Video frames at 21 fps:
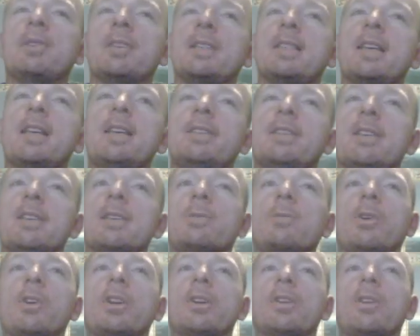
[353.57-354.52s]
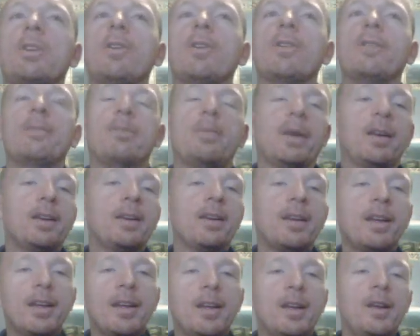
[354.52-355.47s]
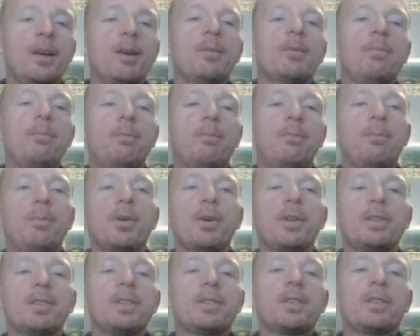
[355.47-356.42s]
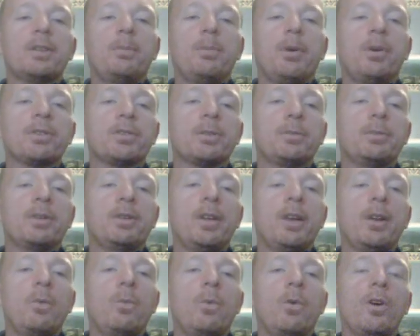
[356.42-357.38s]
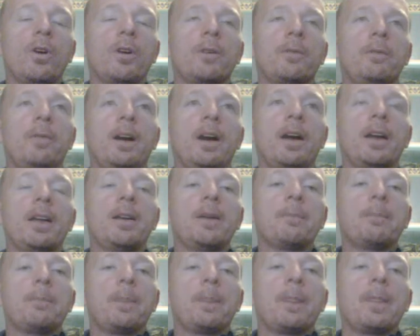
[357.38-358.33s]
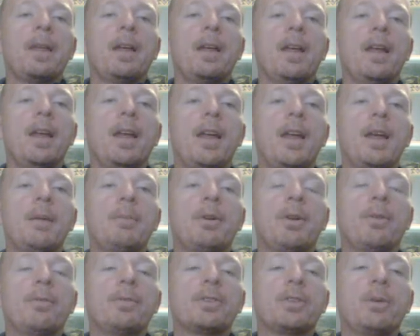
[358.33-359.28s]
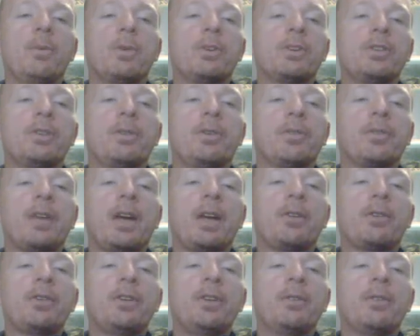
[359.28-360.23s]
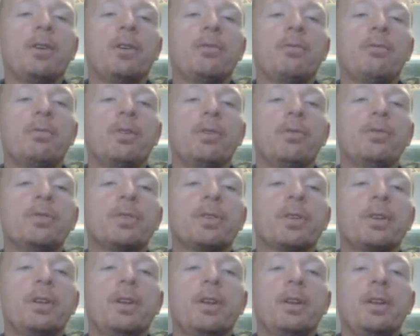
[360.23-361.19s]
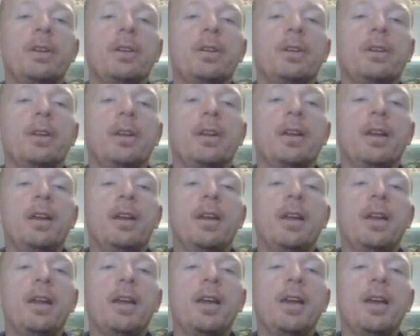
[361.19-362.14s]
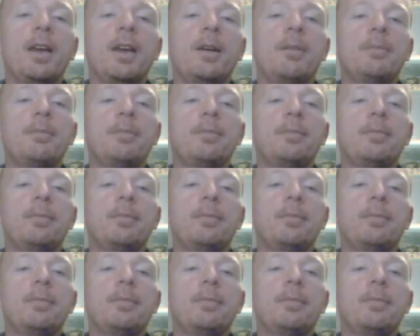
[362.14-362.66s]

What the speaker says: it's as easy as what it could have been, but it's still possible and it worked fine. And obviously once you've got that on, you've got root, and